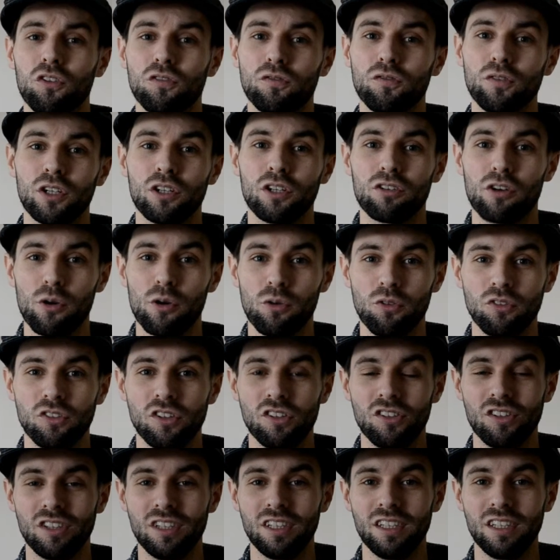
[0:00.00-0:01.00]
for Crohn's
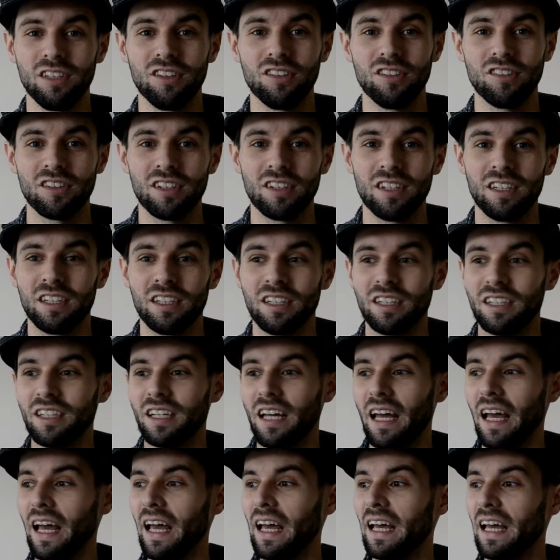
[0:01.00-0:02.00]
disease,
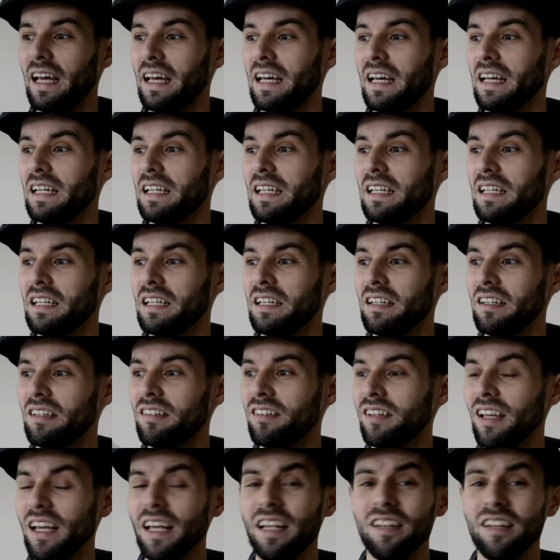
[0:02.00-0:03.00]
and
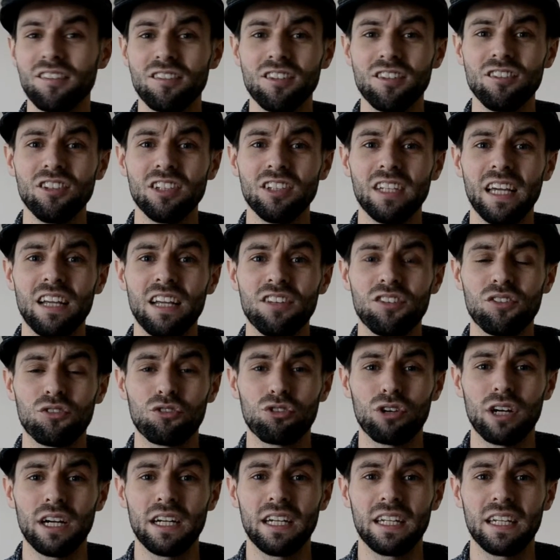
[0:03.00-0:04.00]
it's just a case of
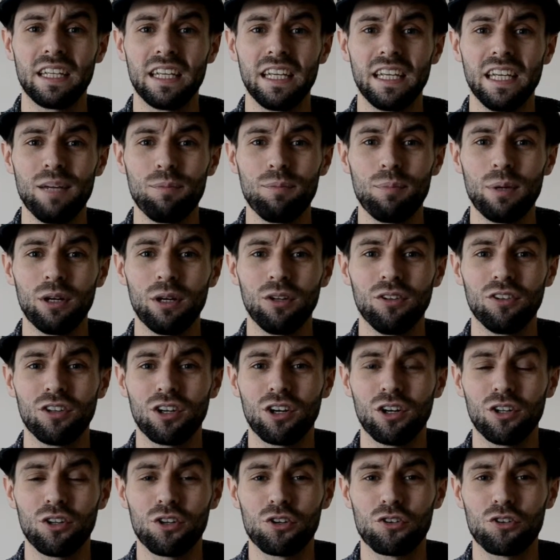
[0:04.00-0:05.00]
trying to keep it under
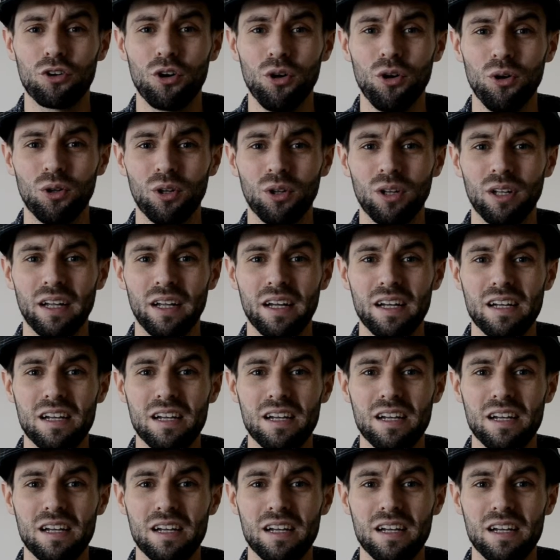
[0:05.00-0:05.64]
control.